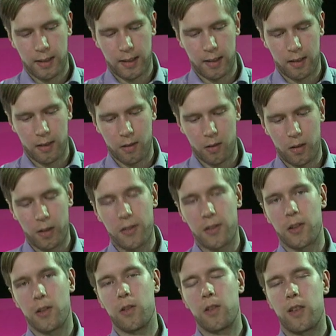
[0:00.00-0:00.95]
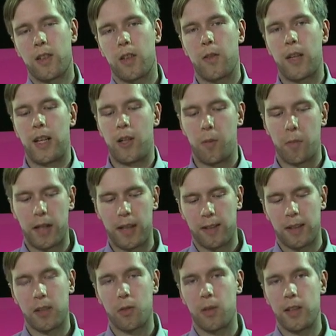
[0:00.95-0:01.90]
And also, the value
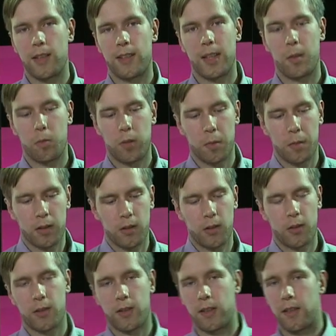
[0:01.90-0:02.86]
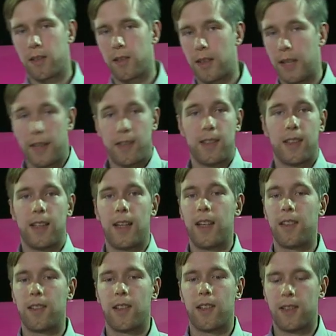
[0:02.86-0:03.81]
might decrease simply because as it
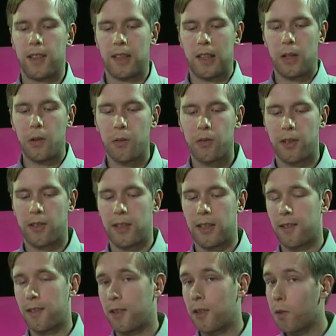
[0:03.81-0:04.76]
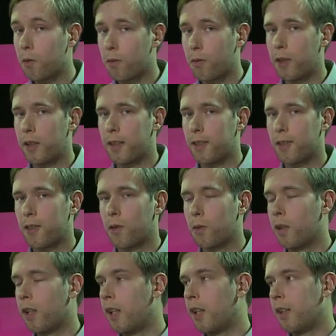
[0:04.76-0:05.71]
ages, it loses its usefulness.
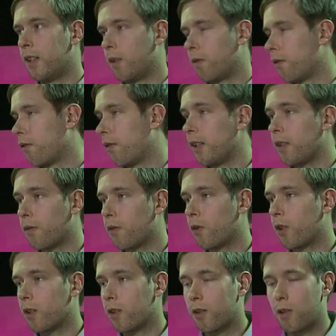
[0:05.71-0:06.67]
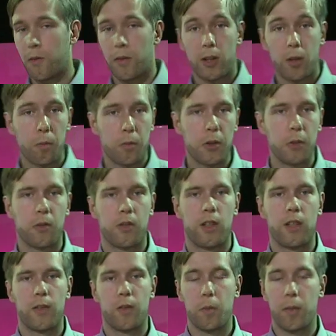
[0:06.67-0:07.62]
So if you think of a
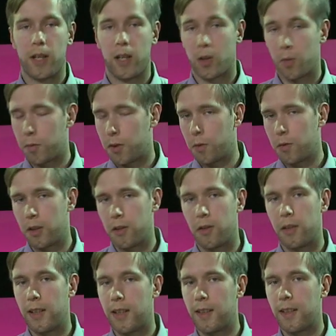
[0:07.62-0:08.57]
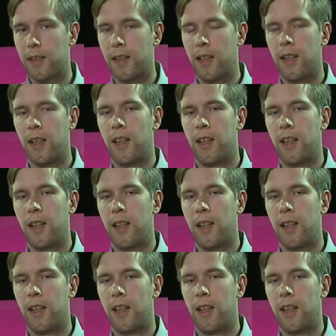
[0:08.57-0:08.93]
computer, if you buy a computer today,